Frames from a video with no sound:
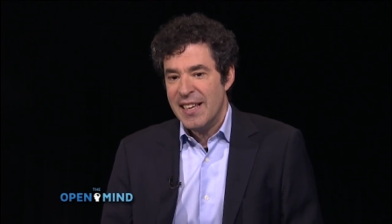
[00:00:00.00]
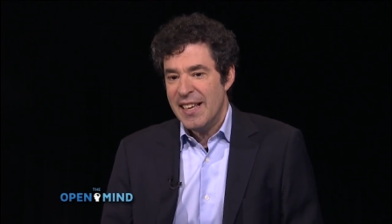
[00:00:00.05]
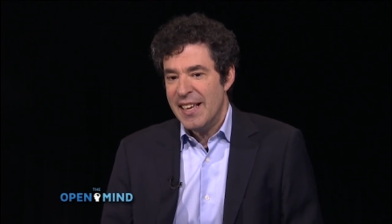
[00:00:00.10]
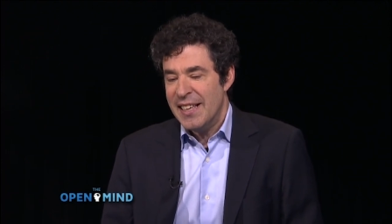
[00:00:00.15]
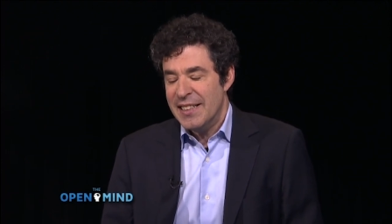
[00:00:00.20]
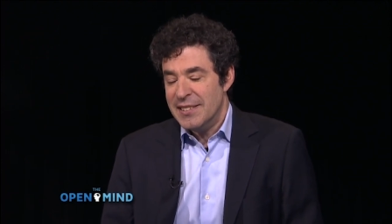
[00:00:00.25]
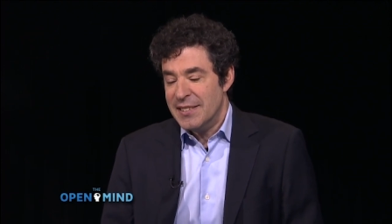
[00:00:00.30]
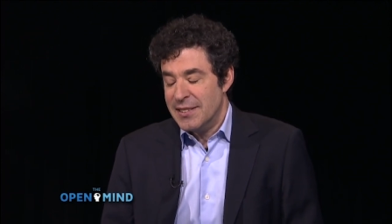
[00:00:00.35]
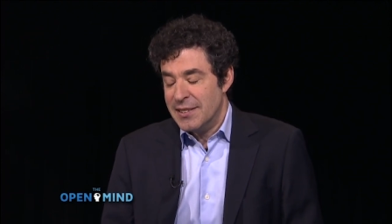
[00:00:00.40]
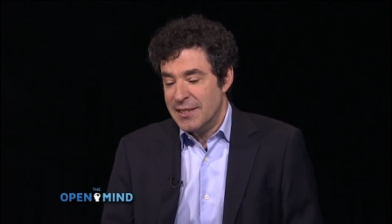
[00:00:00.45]

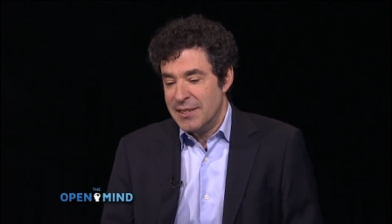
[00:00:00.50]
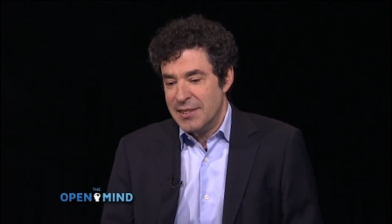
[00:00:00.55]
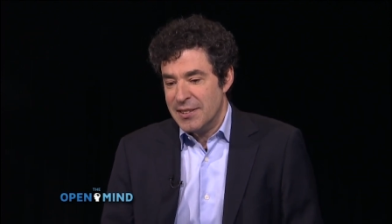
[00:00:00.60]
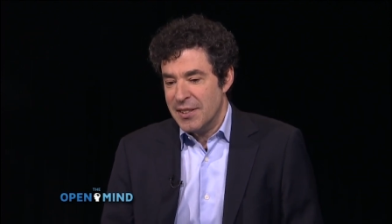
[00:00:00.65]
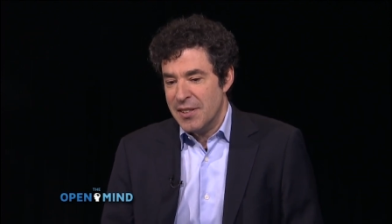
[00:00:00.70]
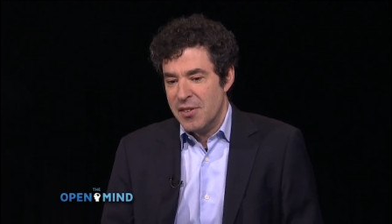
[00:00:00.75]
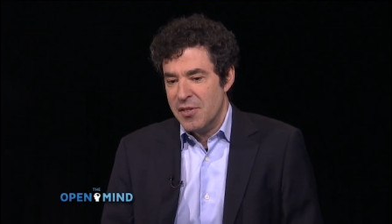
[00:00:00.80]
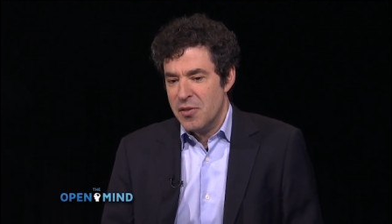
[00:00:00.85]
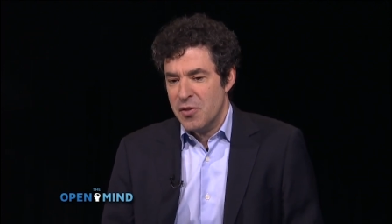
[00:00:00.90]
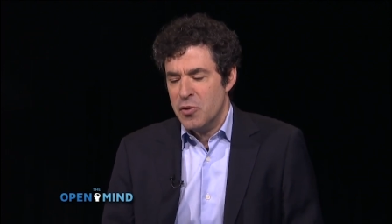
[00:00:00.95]
is
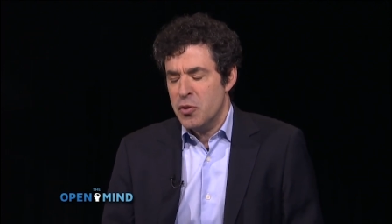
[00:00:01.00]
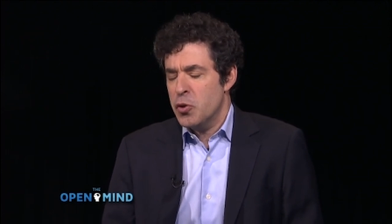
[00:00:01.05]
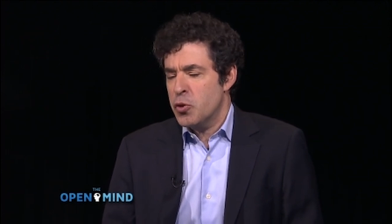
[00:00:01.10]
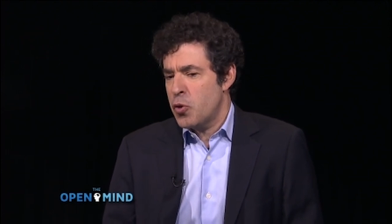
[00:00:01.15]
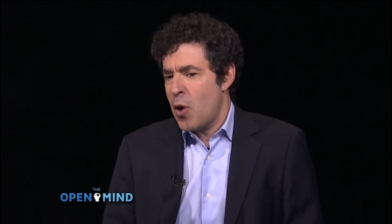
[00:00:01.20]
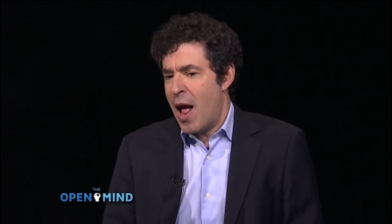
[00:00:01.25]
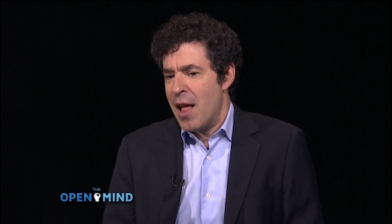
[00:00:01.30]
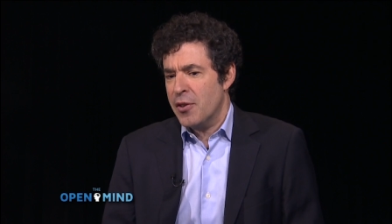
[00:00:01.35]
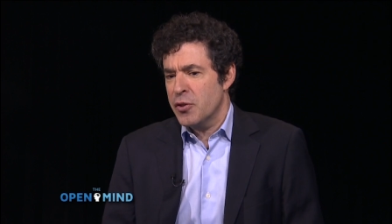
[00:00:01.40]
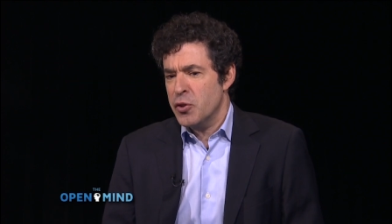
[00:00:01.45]

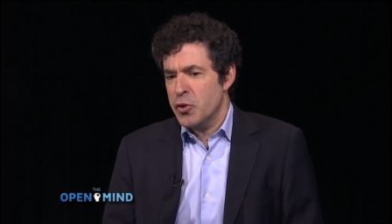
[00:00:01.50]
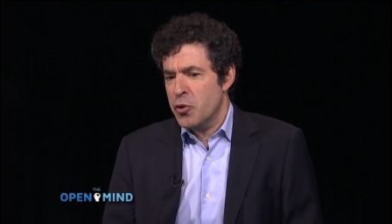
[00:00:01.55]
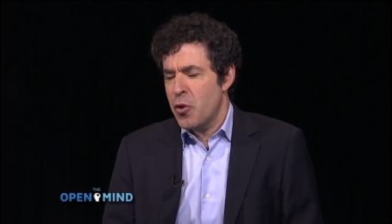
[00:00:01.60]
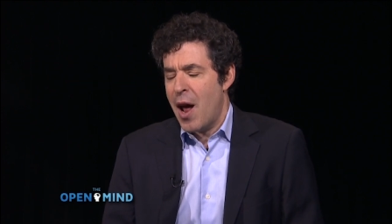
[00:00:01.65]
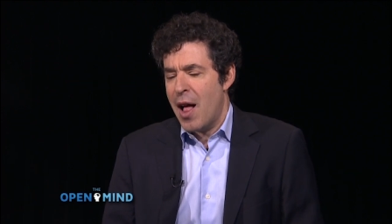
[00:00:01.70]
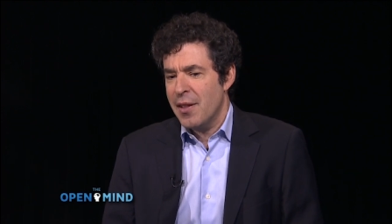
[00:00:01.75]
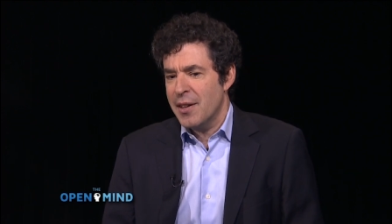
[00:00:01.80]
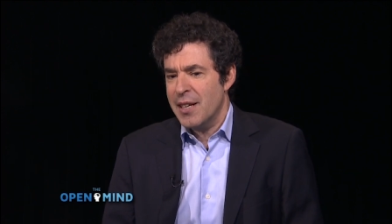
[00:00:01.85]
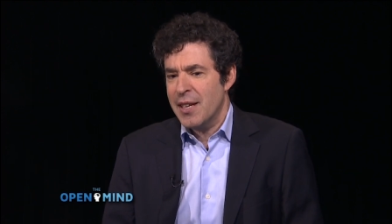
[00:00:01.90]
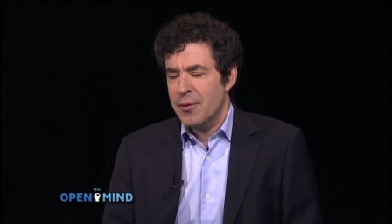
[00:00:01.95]
neutral,
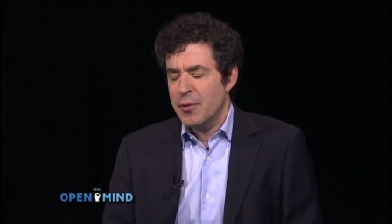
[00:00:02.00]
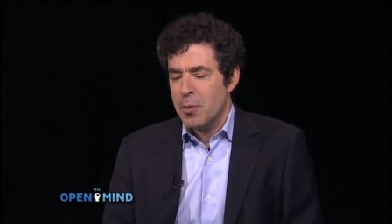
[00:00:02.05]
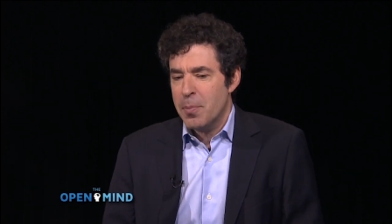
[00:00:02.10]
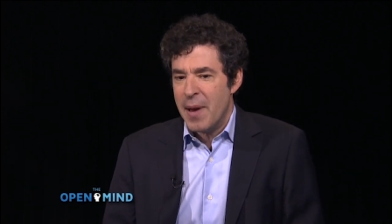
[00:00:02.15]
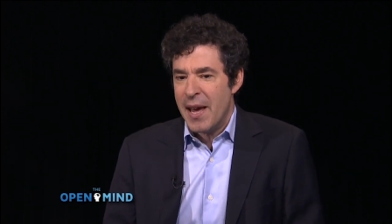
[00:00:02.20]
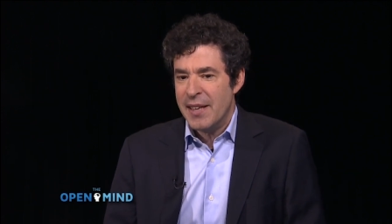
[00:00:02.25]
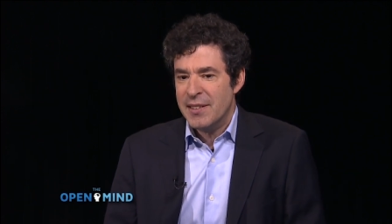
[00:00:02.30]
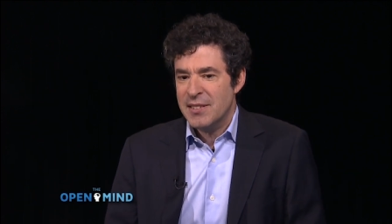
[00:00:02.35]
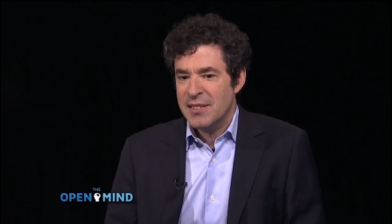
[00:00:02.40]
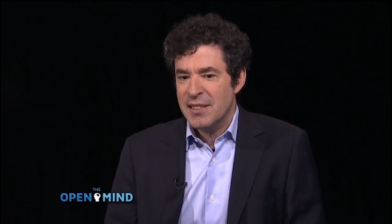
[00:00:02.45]
neutrality of
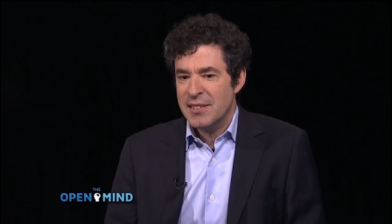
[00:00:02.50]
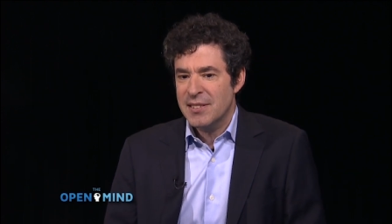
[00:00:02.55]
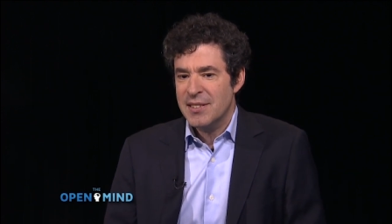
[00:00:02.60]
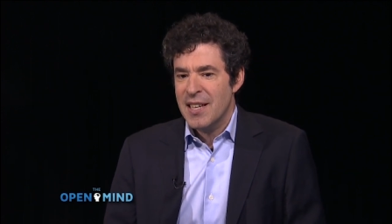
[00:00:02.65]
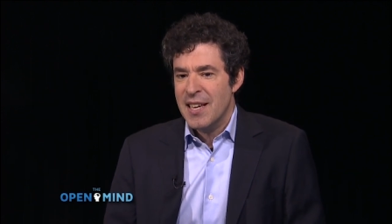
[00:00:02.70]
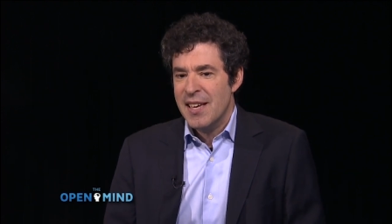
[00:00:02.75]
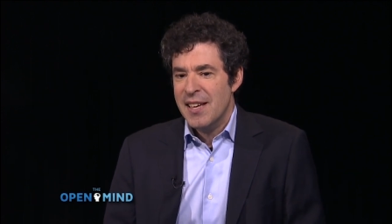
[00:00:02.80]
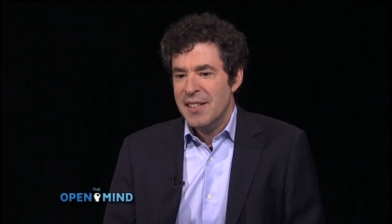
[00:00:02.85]
debates is